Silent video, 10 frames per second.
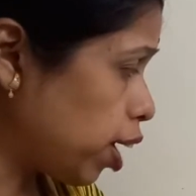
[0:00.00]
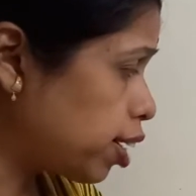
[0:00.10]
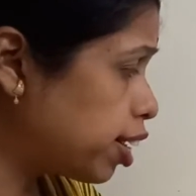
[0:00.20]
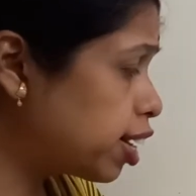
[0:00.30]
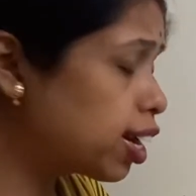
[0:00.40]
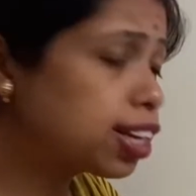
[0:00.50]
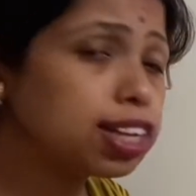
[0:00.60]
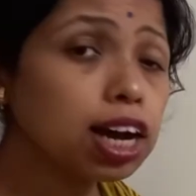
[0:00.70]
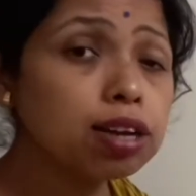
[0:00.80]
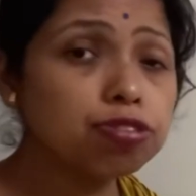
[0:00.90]
degrade
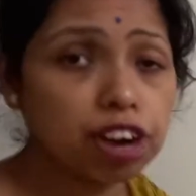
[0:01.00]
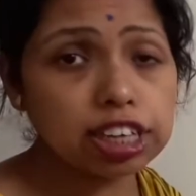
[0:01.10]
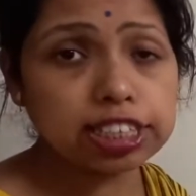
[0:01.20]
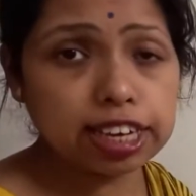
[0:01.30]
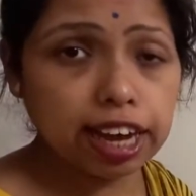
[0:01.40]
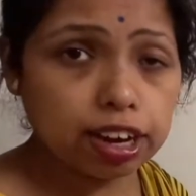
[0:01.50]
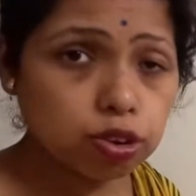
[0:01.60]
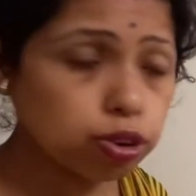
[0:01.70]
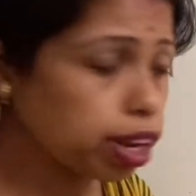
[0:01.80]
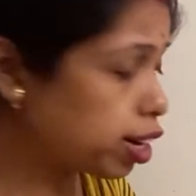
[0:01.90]
the first layer,
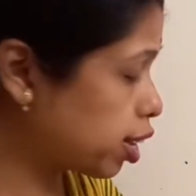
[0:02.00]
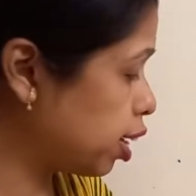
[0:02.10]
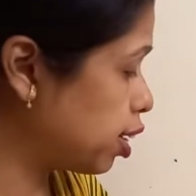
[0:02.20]
okay, it can